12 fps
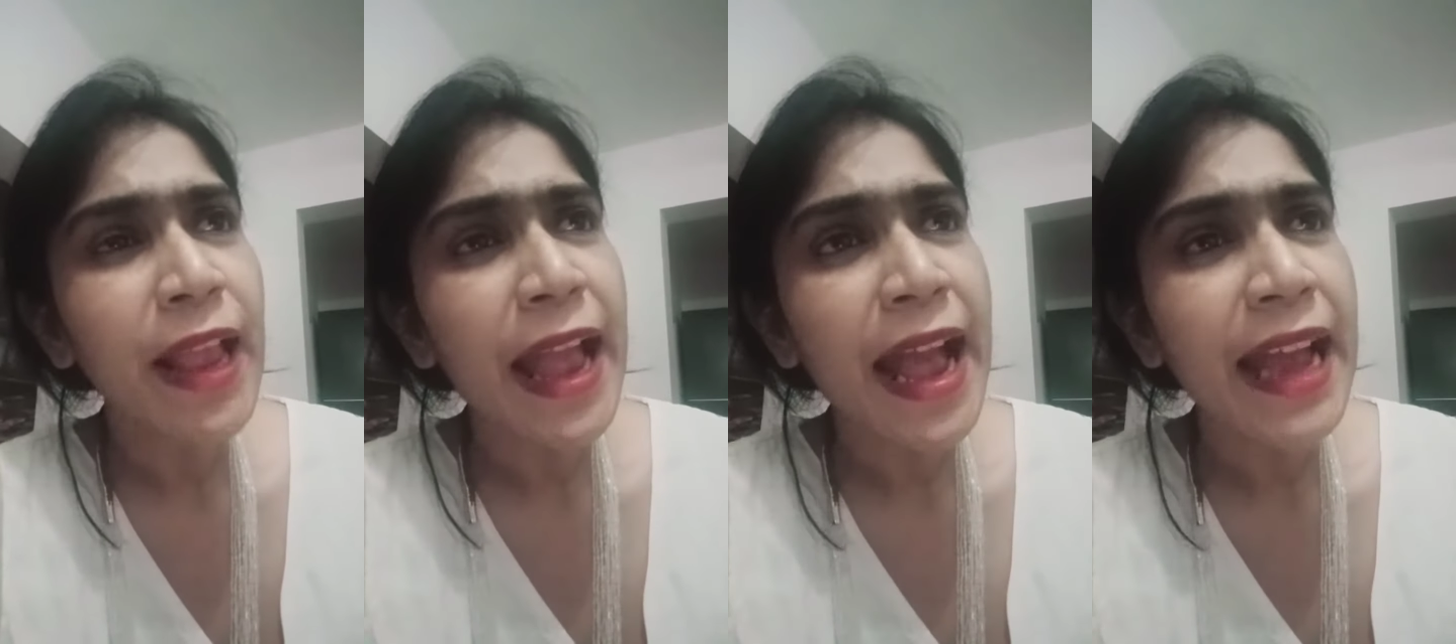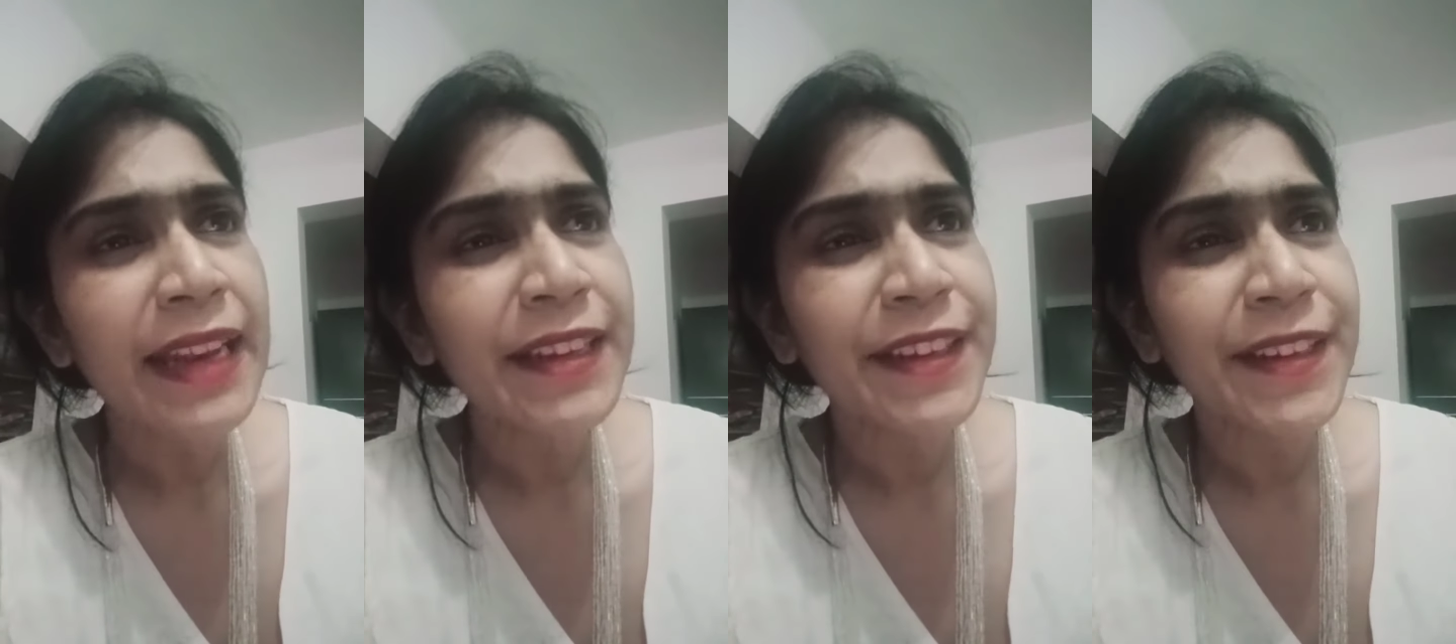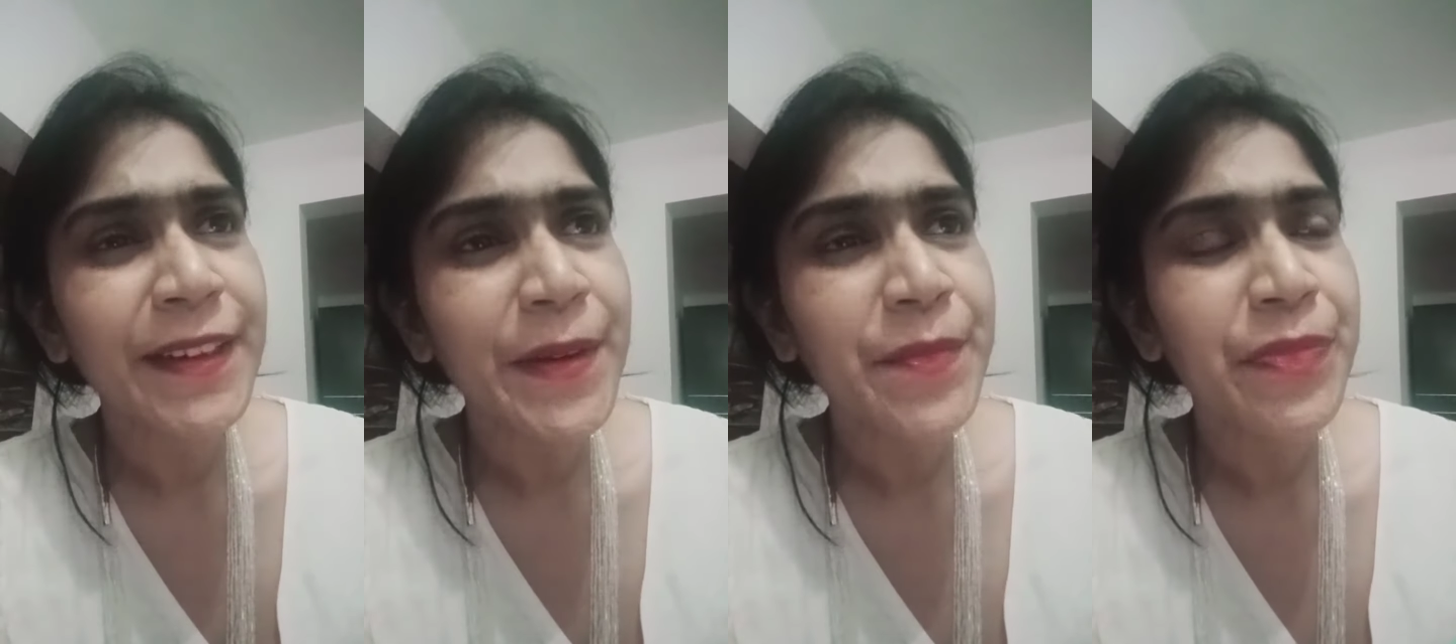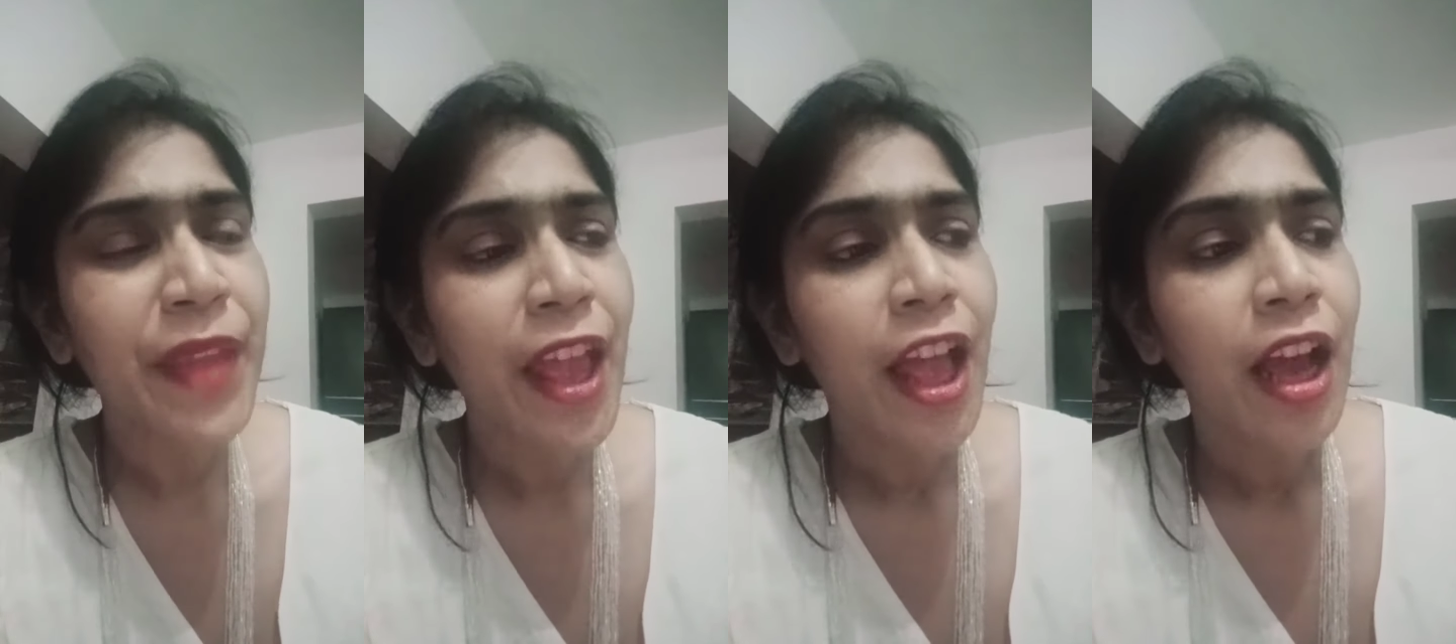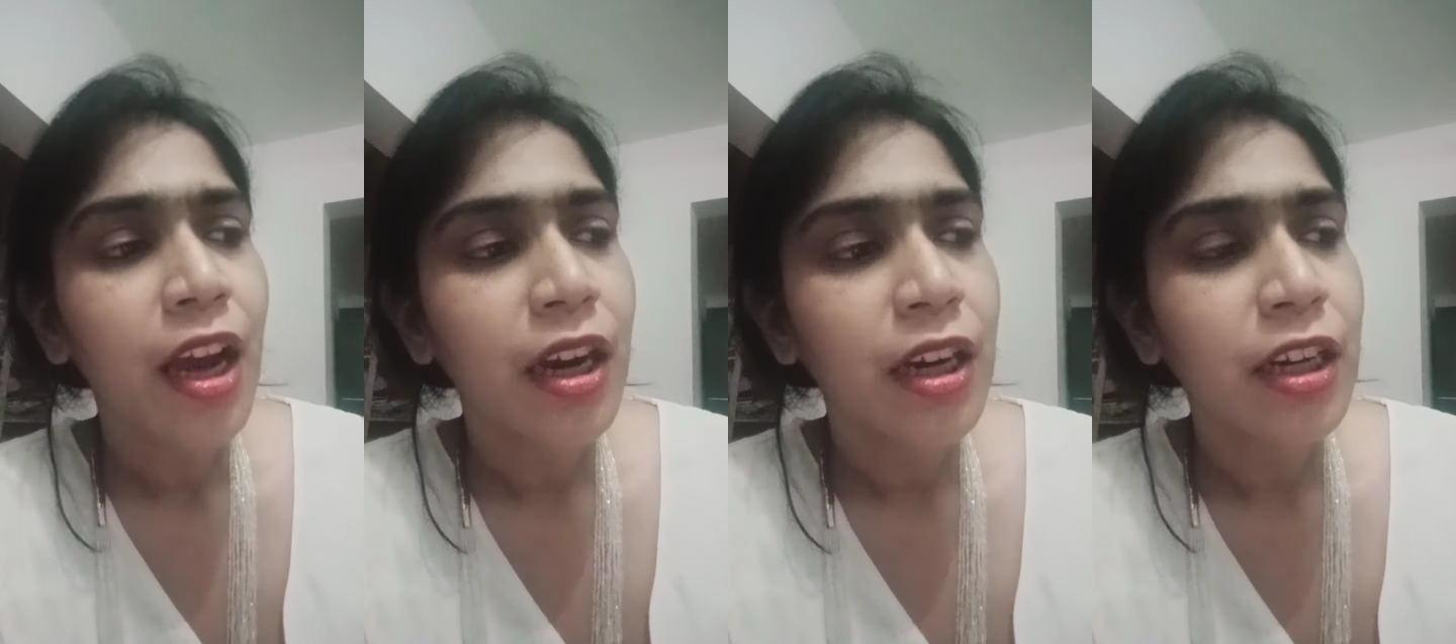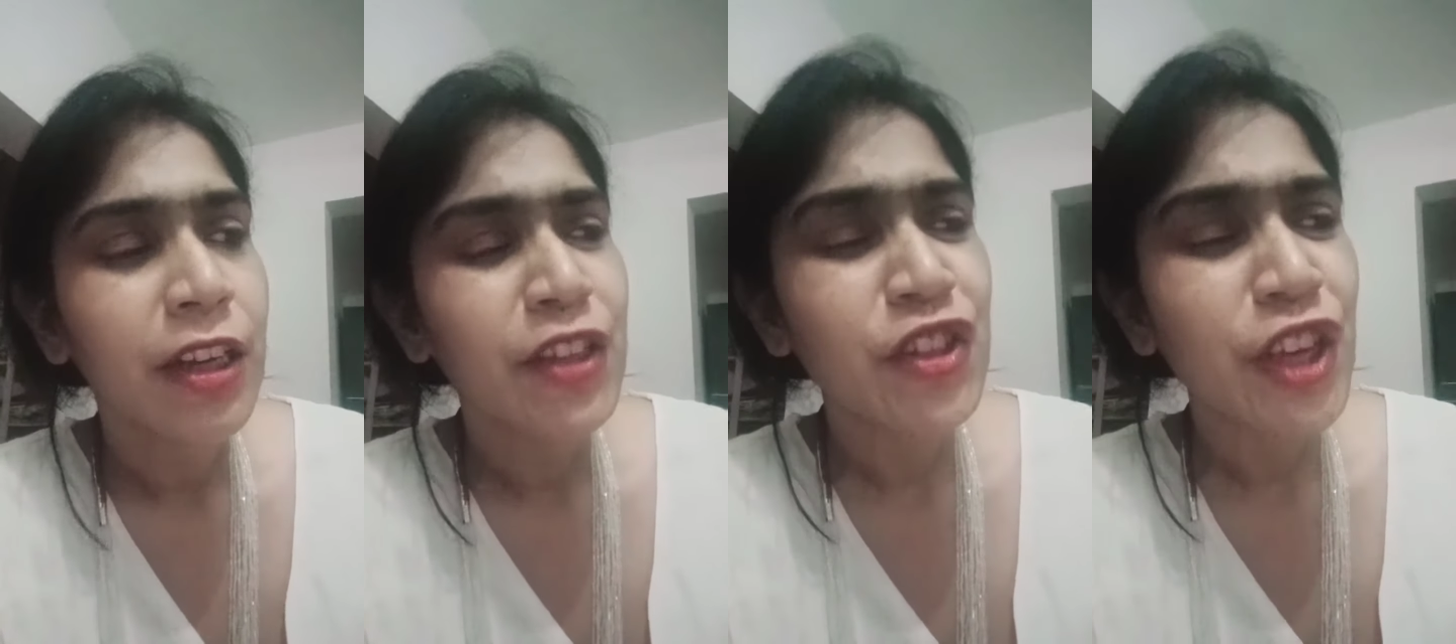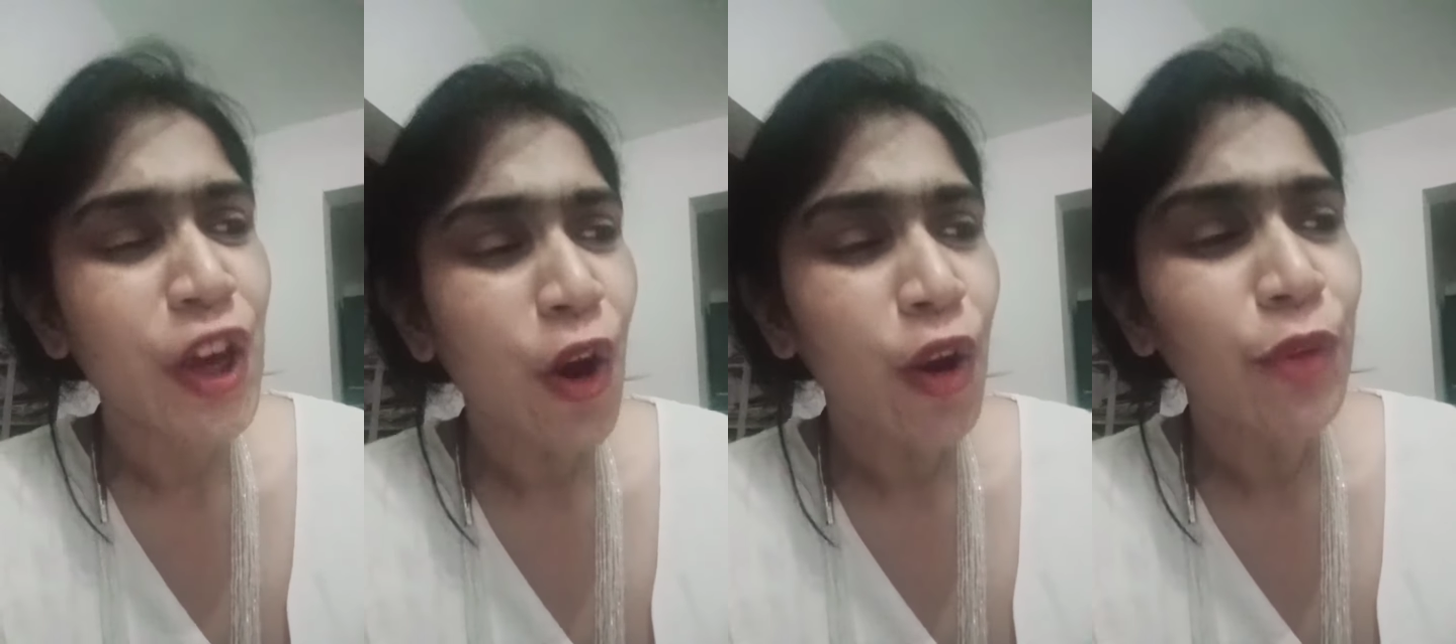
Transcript: and she